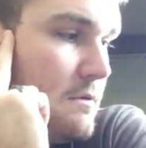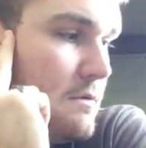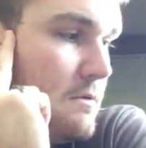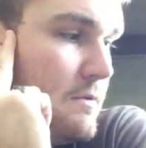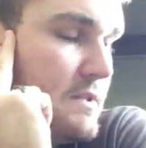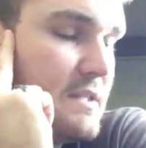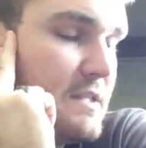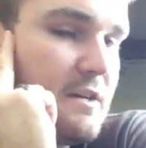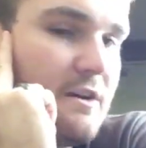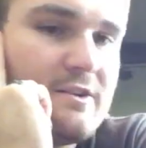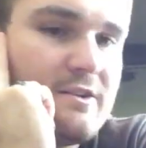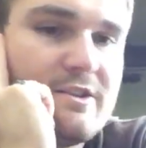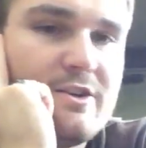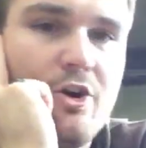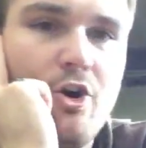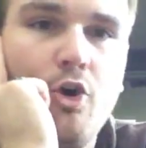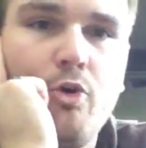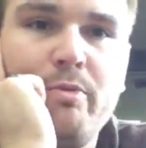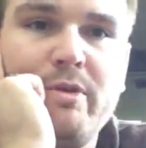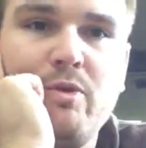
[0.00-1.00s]
what's it called? An
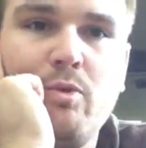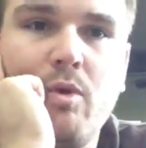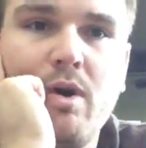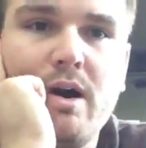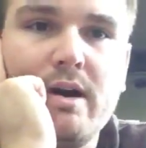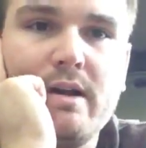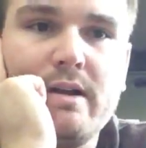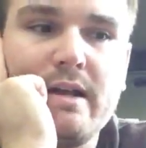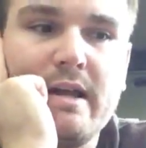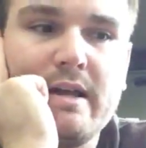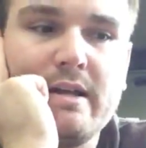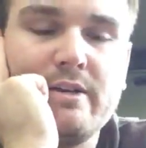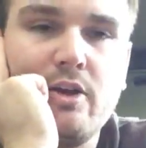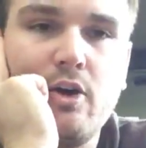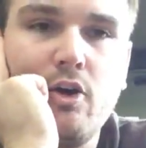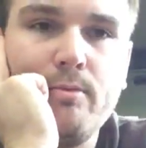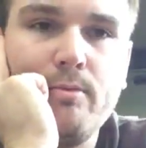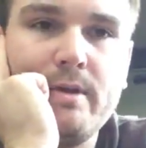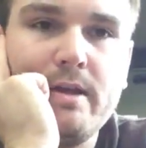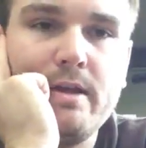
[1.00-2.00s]
Obi Wan
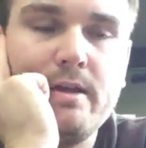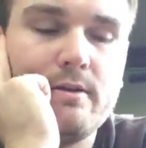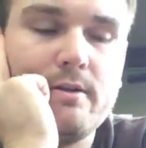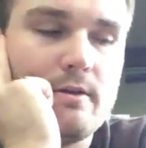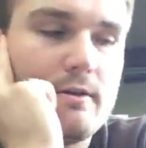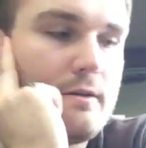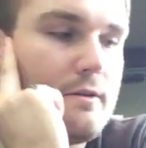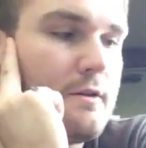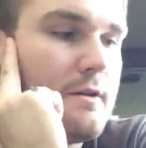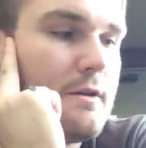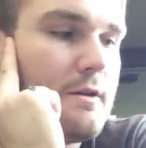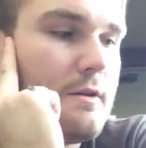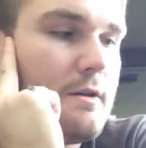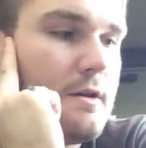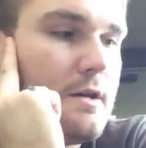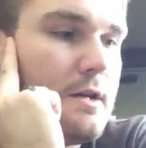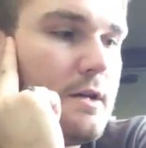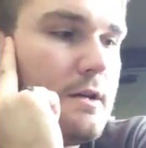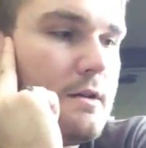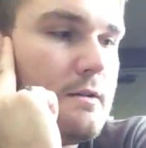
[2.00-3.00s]
Egnobi or an,
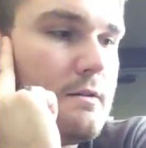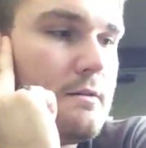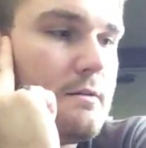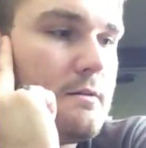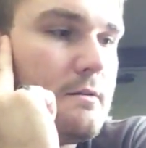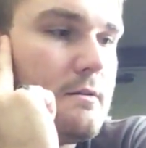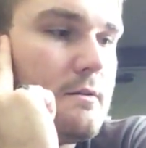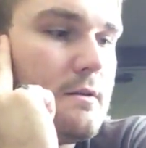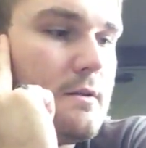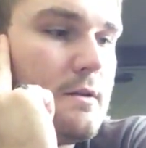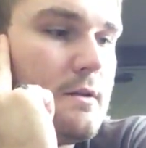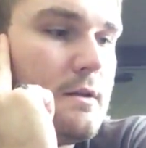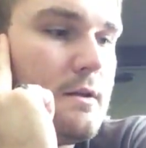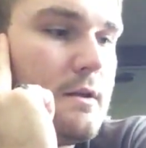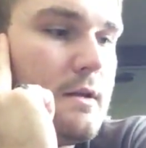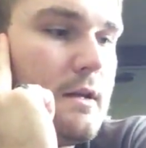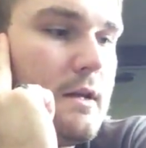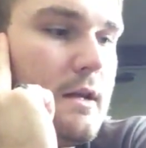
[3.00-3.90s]
uh, an